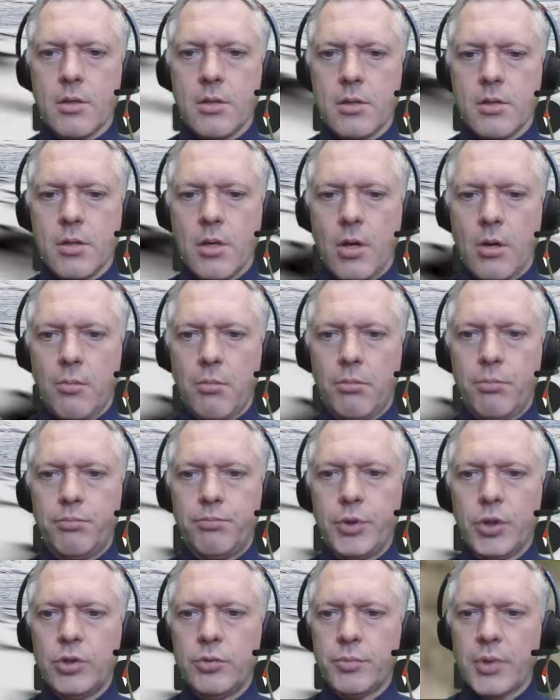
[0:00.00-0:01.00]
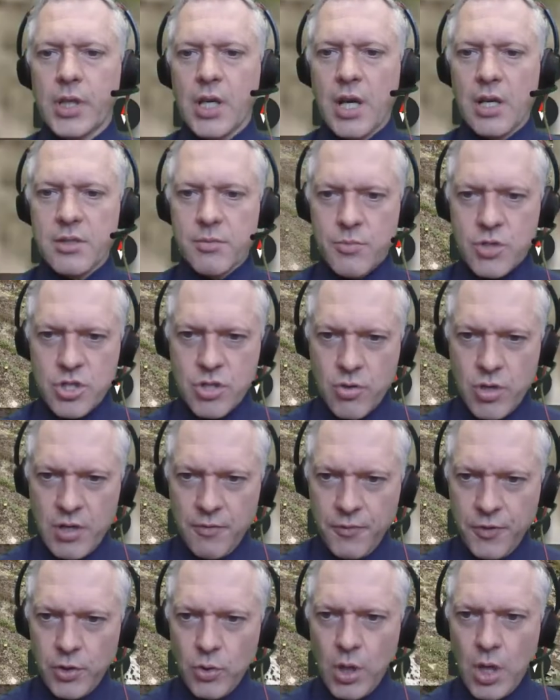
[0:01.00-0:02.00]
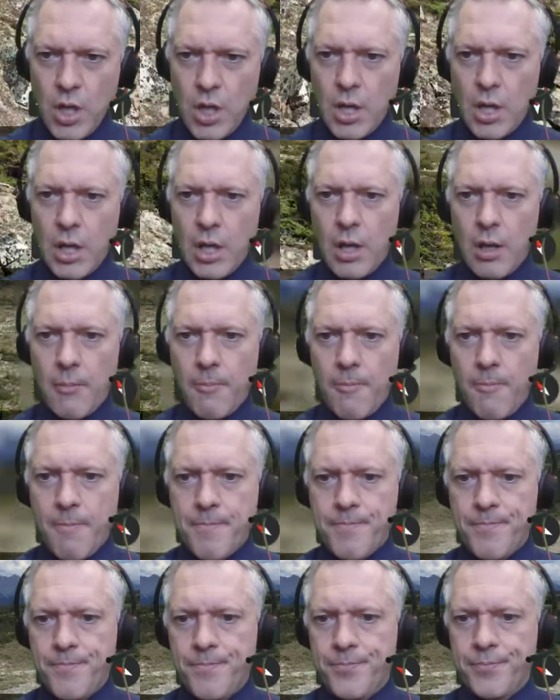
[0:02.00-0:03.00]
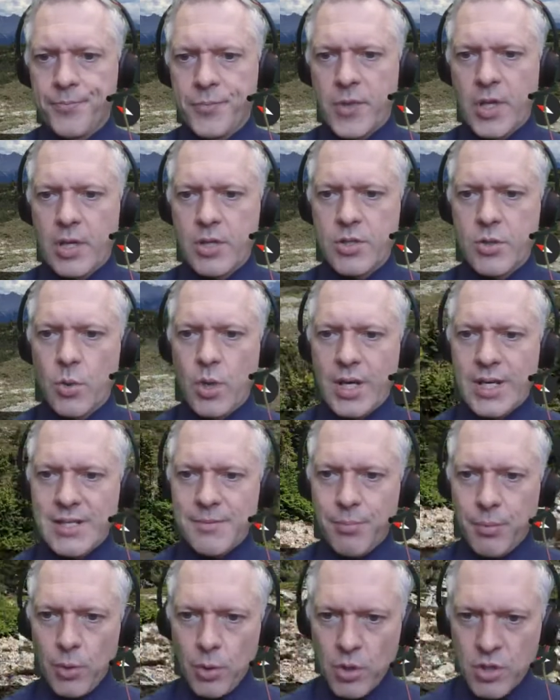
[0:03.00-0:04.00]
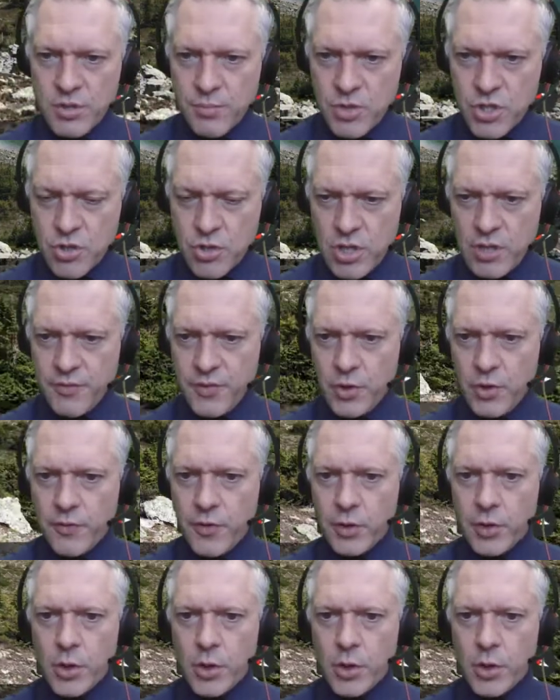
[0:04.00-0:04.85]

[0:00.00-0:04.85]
So boom, I got some street view. So explore some street view of the